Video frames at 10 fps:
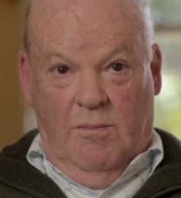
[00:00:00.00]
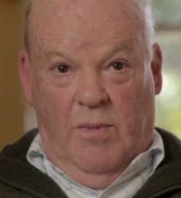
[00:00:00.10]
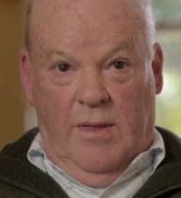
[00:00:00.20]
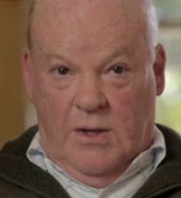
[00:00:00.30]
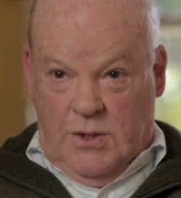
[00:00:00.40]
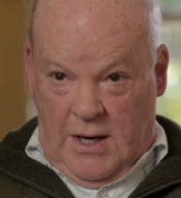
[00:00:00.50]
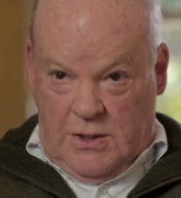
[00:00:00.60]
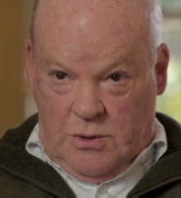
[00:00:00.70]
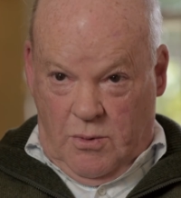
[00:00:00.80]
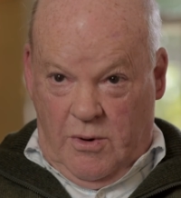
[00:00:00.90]
When the
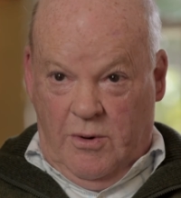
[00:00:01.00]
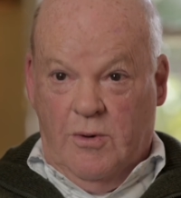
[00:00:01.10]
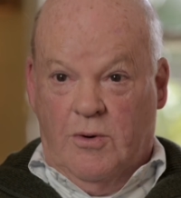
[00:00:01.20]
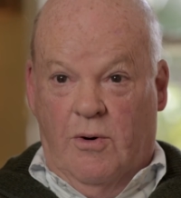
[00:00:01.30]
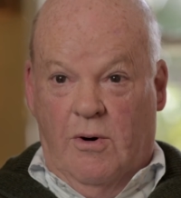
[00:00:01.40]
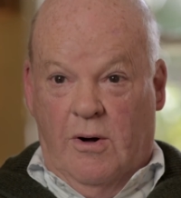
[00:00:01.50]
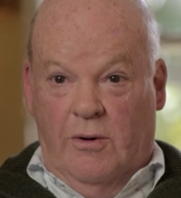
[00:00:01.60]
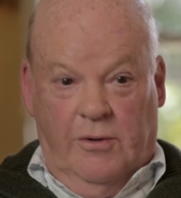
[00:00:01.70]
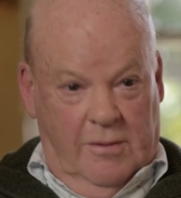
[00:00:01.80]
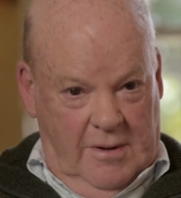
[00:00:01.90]
chances were to do
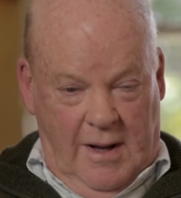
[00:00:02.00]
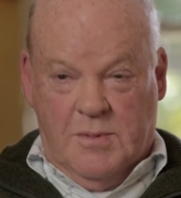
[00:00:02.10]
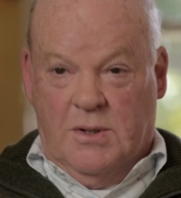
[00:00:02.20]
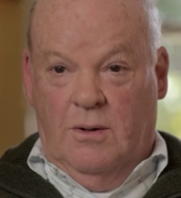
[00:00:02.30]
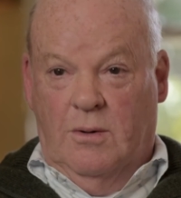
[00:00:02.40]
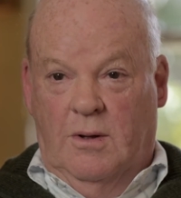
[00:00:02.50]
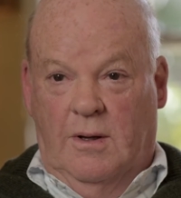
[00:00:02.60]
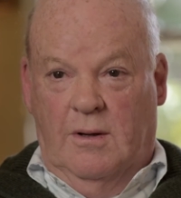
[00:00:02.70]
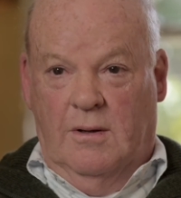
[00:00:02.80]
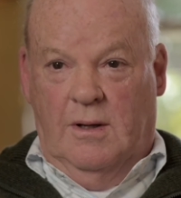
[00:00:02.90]
trials,
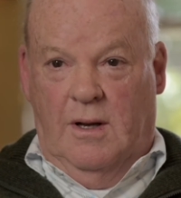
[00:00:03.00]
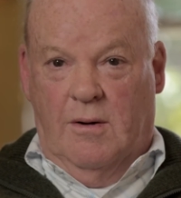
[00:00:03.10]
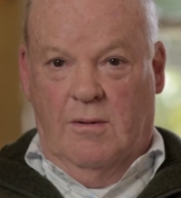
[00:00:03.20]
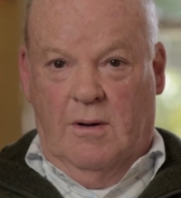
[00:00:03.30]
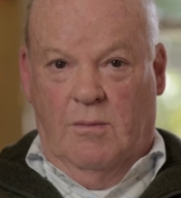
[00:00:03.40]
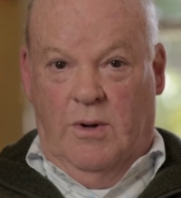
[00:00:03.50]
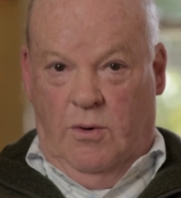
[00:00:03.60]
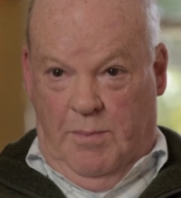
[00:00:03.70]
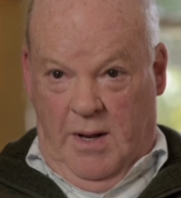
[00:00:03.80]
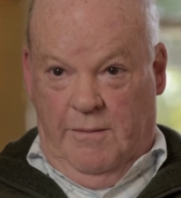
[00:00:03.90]
absolutely. Will
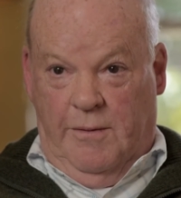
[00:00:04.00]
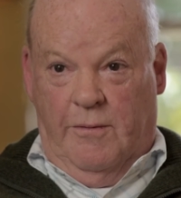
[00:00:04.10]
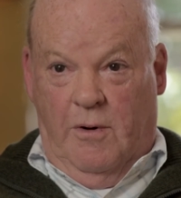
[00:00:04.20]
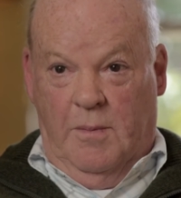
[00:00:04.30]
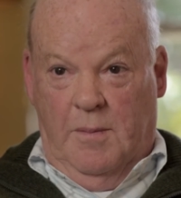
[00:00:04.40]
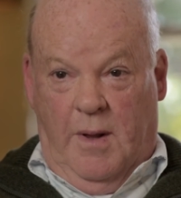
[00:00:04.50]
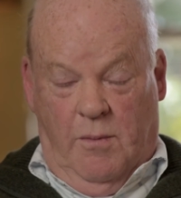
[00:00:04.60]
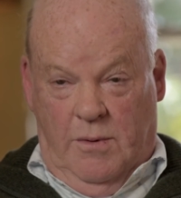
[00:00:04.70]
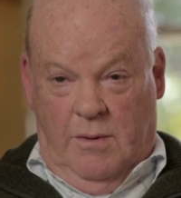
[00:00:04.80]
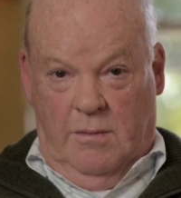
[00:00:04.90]
you benefit from them?
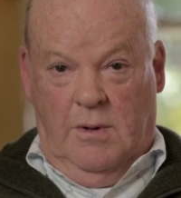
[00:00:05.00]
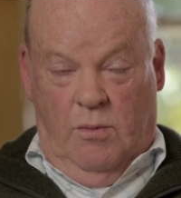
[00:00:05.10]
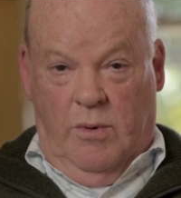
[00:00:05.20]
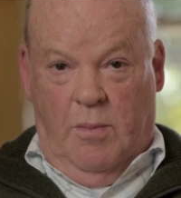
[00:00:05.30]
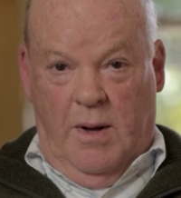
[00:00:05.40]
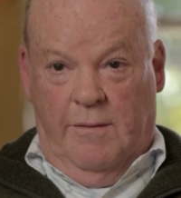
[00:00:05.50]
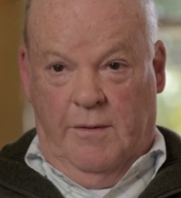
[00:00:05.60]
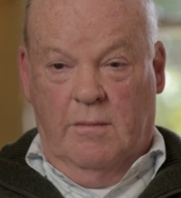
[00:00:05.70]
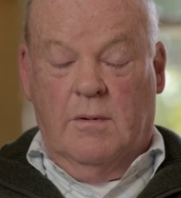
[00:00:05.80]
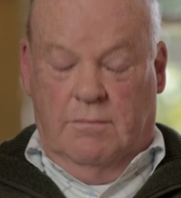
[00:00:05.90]
You will
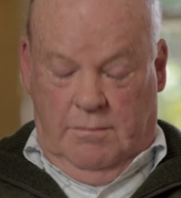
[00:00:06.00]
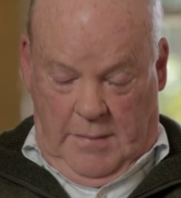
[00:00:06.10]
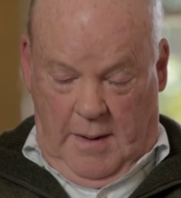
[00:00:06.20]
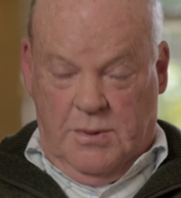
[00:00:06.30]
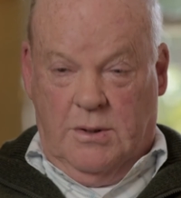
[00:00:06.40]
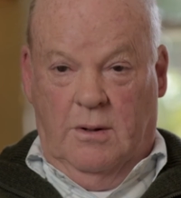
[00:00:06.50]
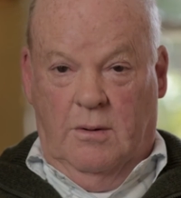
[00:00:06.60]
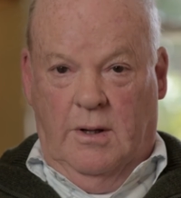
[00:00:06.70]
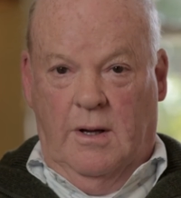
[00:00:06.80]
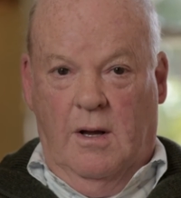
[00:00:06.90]
benefit,
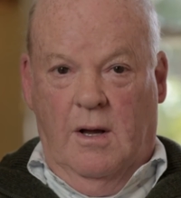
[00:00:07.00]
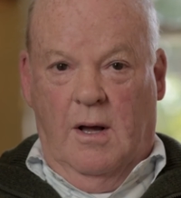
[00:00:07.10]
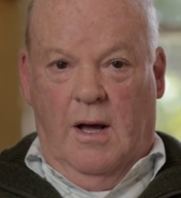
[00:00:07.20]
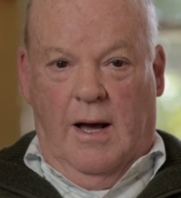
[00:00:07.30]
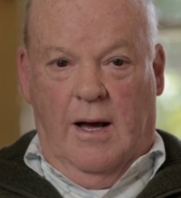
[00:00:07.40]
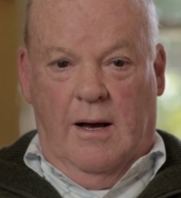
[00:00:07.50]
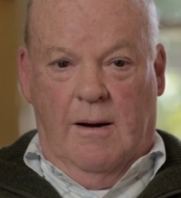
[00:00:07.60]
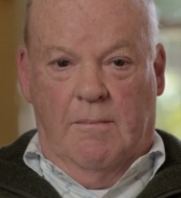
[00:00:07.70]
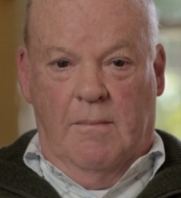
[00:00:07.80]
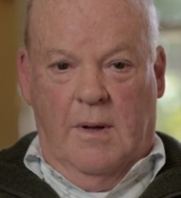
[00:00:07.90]
absolutely.
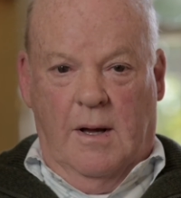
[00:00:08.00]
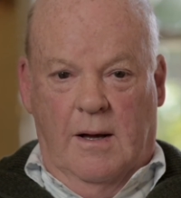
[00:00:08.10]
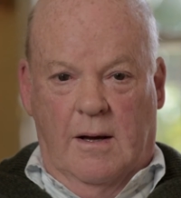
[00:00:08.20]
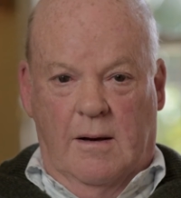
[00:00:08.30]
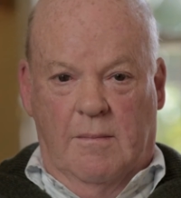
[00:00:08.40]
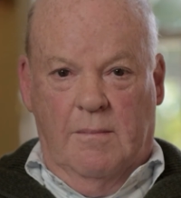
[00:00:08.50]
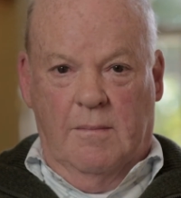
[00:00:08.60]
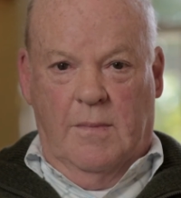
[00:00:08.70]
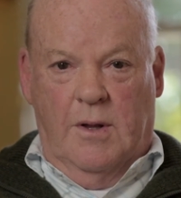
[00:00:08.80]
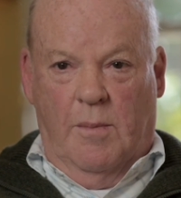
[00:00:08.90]

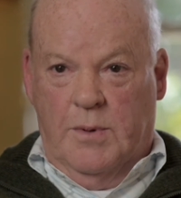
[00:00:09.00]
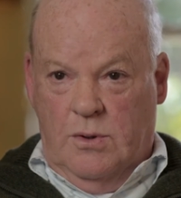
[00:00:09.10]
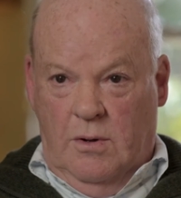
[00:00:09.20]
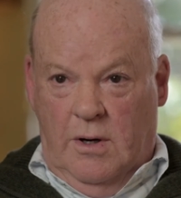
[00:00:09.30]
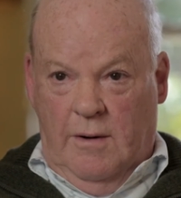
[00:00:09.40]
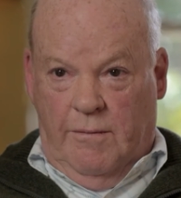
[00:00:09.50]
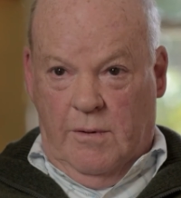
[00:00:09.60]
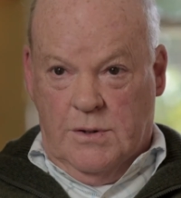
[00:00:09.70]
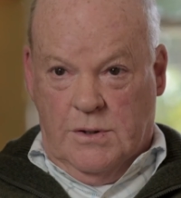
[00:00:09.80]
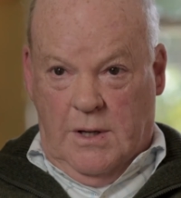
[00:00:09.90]
The opportunity for